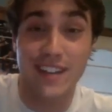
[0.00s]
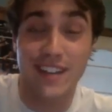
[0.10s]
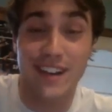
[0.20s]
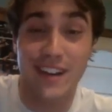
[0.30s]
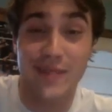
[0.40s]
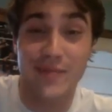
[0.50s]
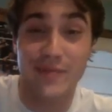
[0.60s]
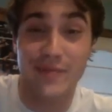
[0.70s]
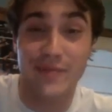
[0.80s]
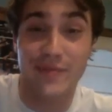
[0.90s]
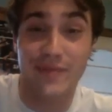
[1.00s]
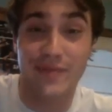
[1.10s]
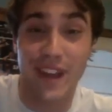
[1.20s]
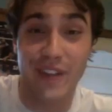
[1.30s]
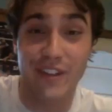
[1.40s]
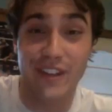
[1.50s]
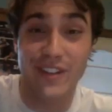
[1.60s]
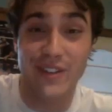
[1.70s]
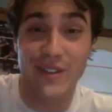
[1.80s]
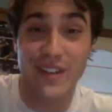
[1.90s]
Um, I really
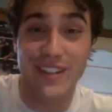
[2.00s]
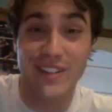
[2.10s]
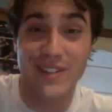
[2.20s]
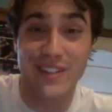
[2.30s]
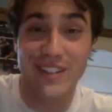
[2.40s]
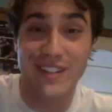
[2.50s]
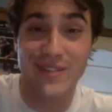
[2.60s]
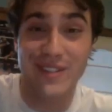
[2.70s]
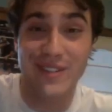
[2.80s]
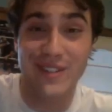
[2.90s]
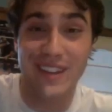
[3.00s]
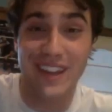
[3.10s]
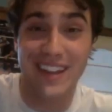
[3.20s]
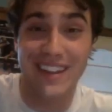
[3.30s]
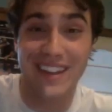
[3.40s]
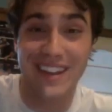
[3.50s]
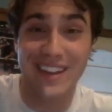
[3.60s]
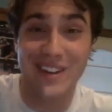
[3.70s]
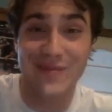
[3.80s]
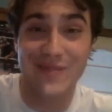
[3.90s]
enjoyed doing this interview, and uh, I
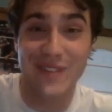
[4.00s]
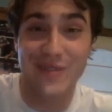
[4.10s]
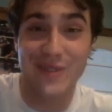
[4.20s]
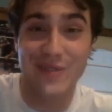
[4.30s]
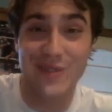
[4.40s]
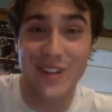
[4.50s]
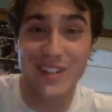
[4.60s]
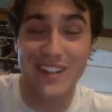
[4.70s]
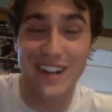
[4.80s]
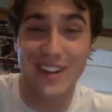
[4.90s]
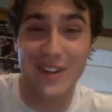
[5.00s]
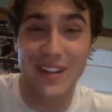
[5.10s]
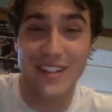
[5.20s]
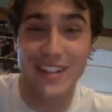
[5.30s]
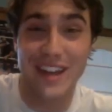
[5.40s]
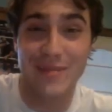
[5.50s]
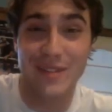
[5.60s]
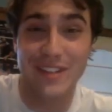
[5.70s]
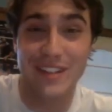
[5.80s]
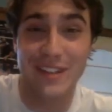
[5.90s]
hope everyone who's watching it had a great time
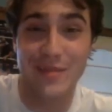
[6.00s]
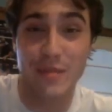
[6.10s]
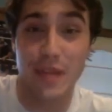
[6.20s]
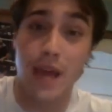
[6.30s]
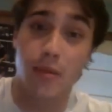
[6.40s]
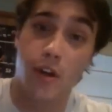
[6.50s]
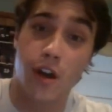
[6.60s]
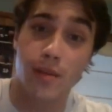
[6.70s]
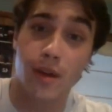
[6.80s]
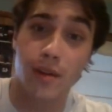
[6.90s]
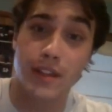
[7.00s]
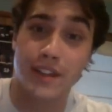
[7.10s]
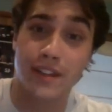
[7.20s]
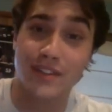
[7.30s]
listening to me blabber on about myself.